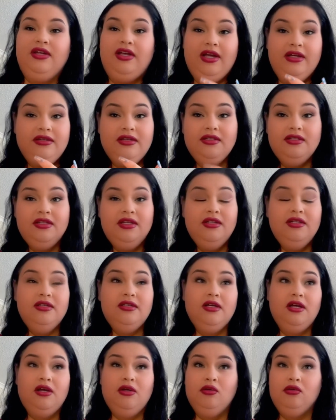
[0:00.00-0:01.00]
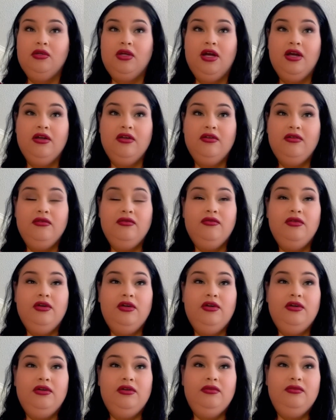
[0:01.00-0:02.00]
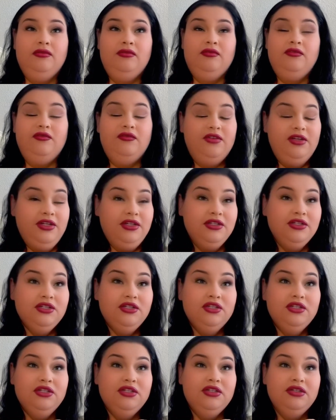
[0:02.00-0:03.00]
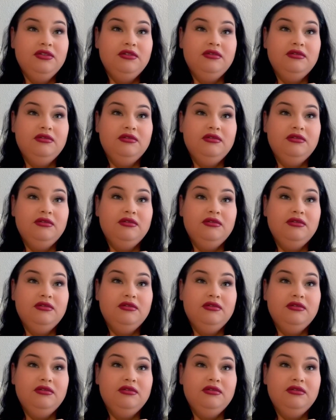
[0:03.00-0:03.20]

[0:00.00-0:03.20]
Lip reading: Got to see a lot of fish.